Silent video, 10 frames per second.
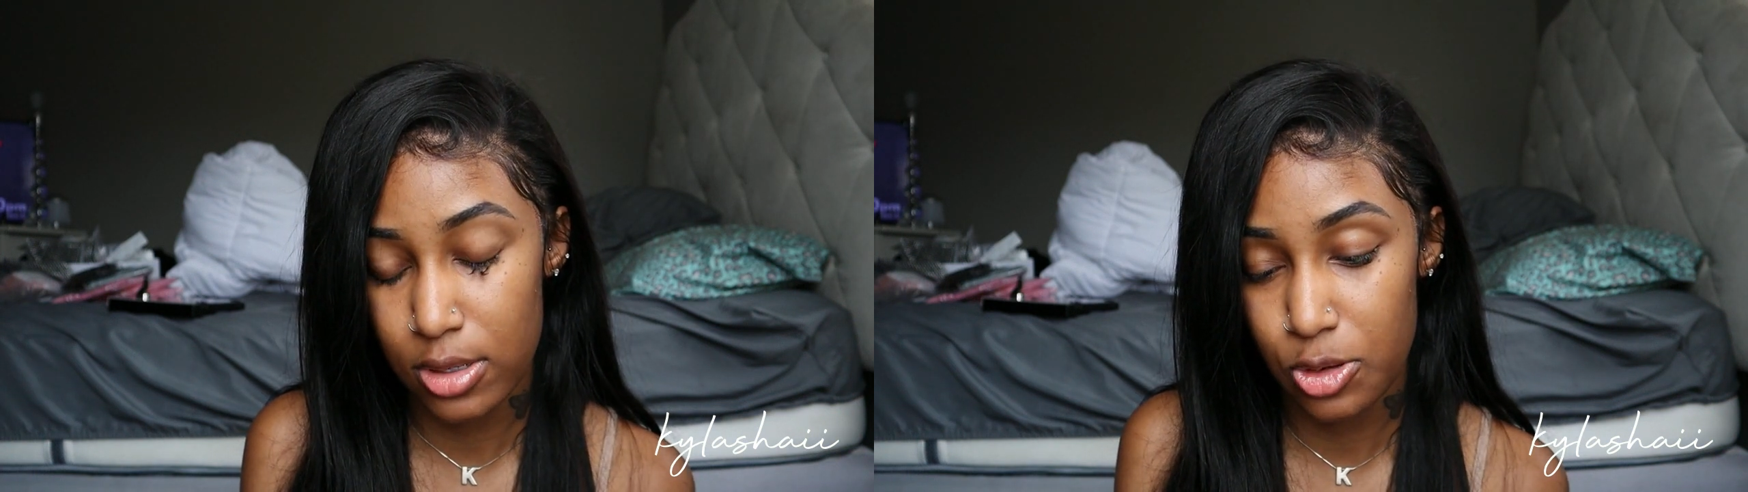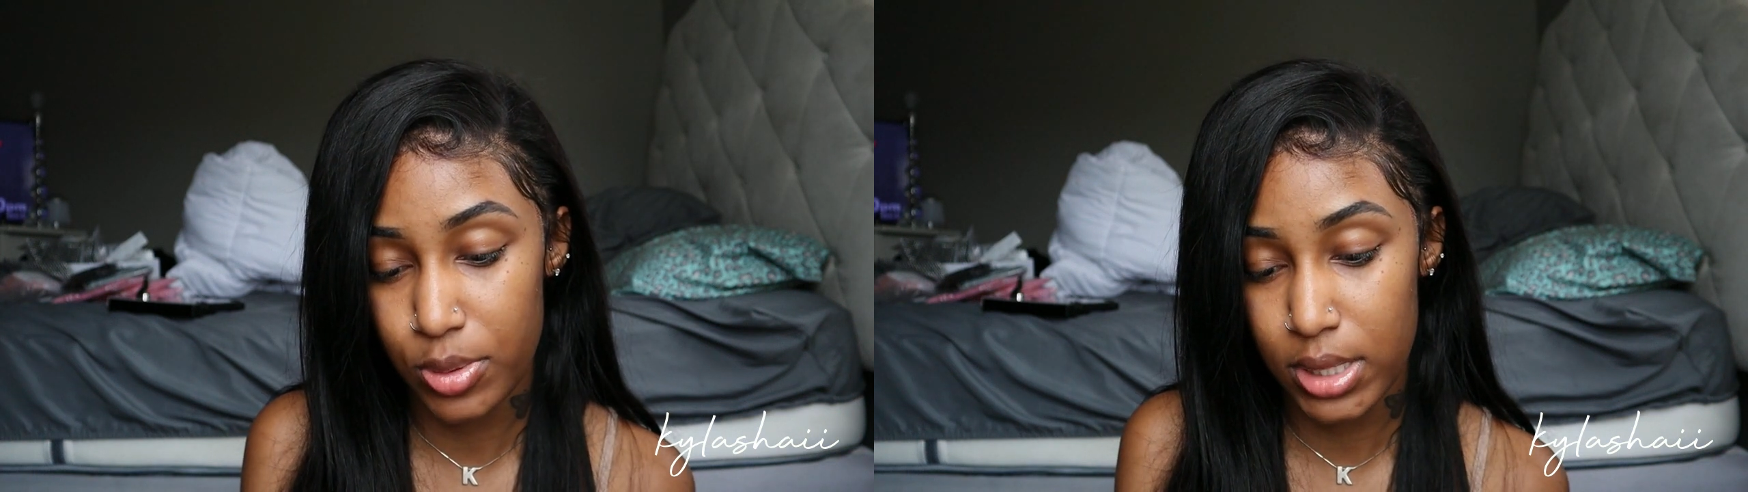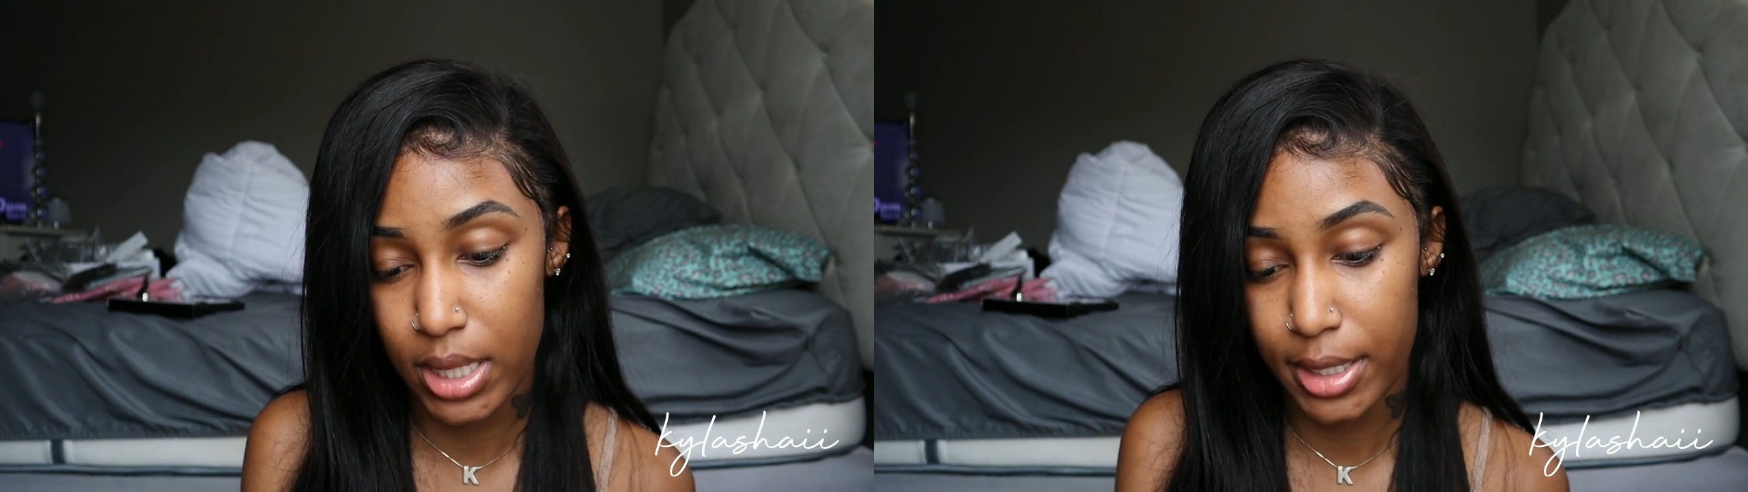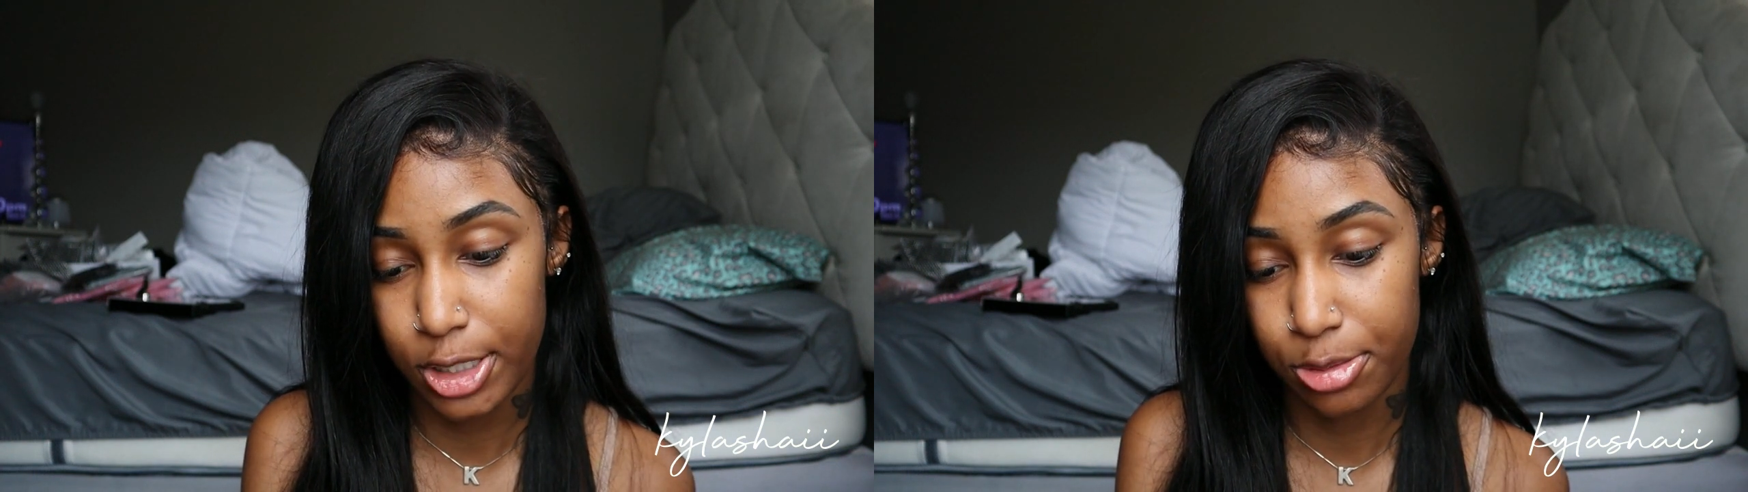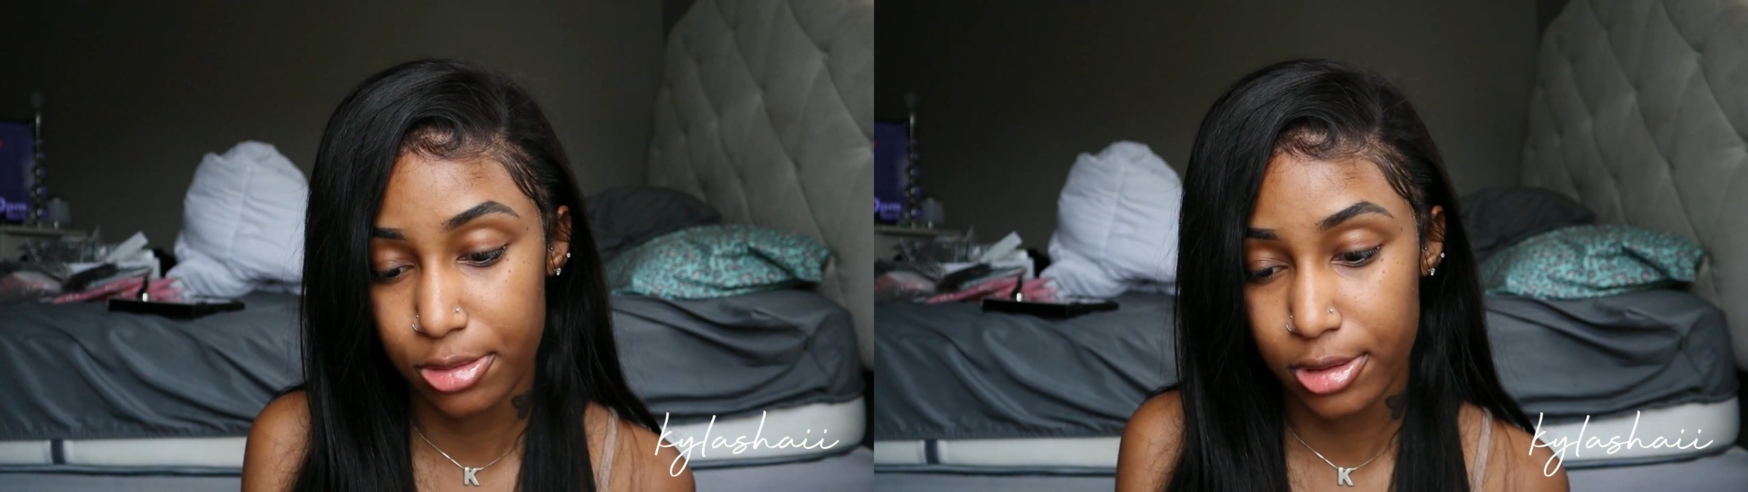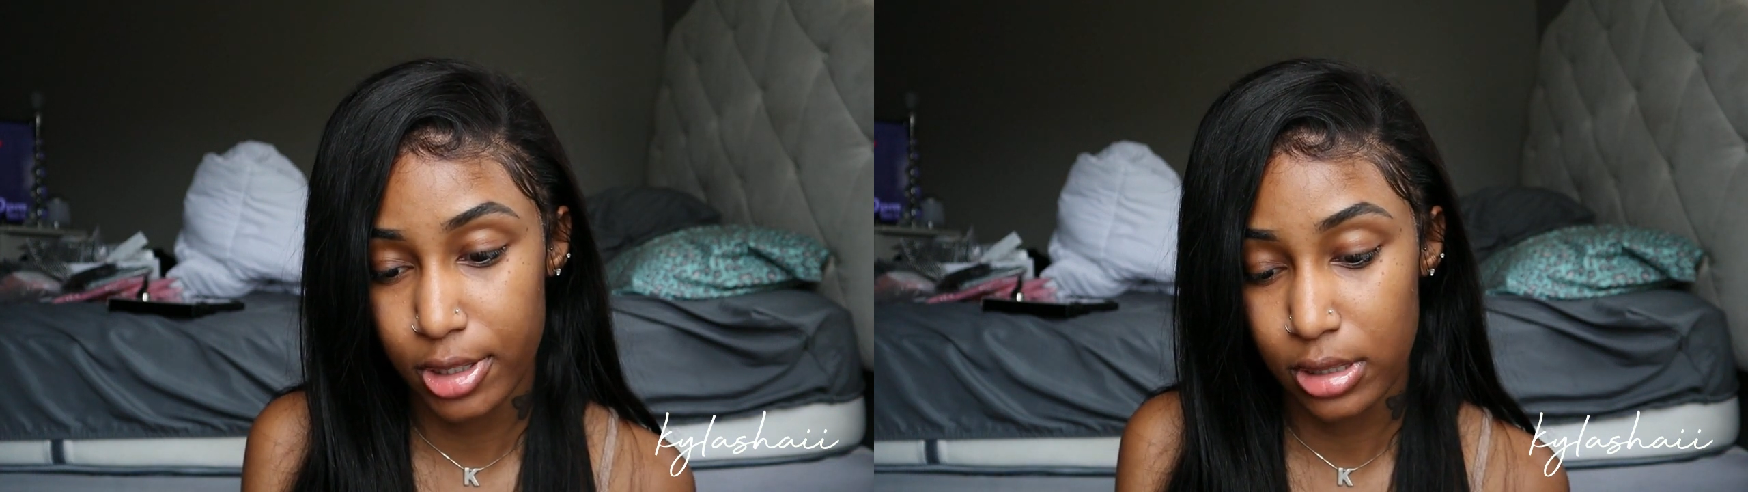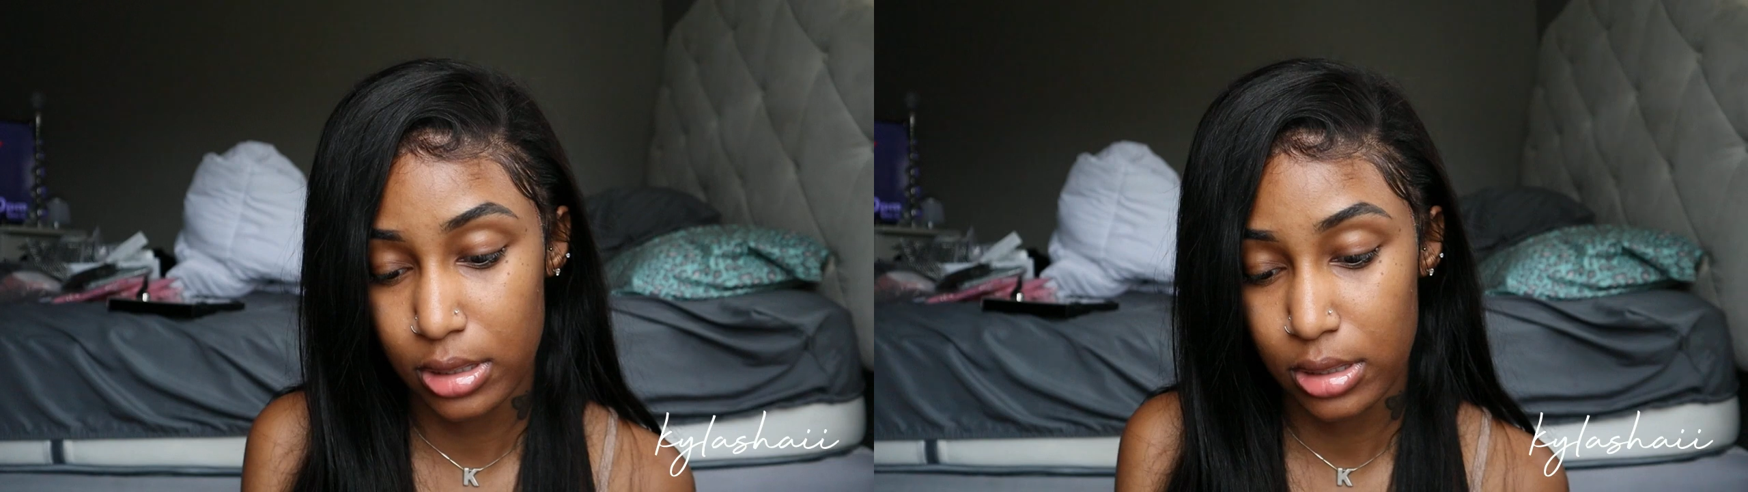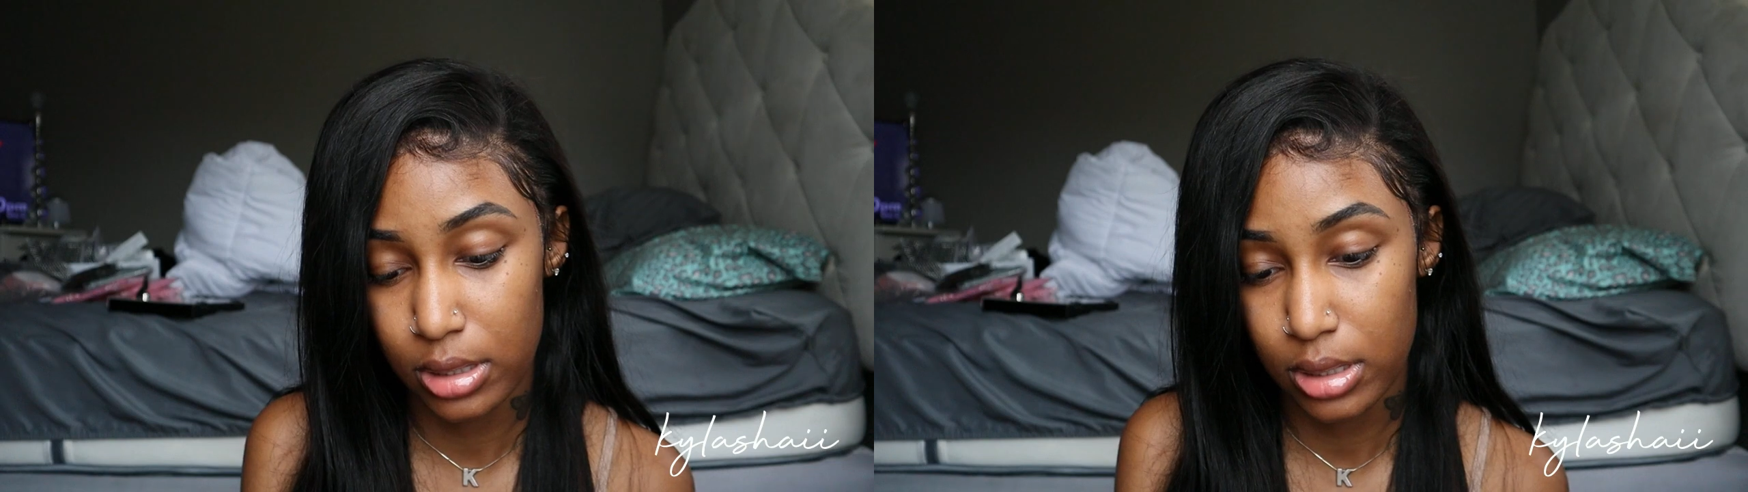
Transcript: Open dashboard.